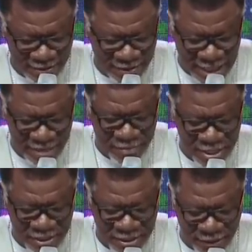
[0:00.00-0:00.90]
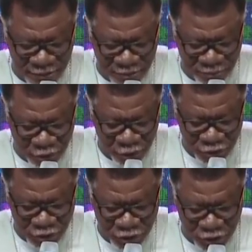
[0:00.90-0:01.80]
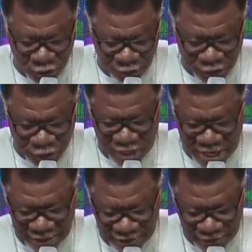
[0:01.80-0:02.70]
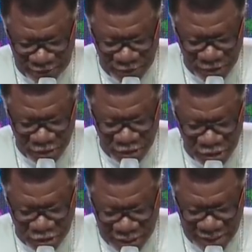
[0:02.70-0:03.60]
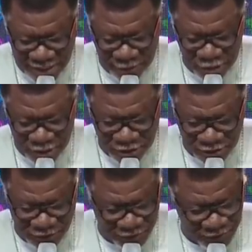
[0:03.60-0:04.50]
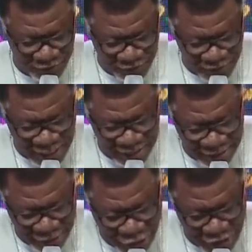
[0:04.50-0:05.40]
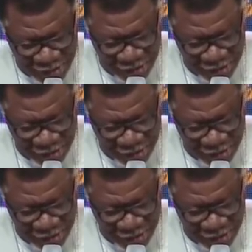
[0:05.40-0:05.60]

esteeming the reproach of Christ greater riches than the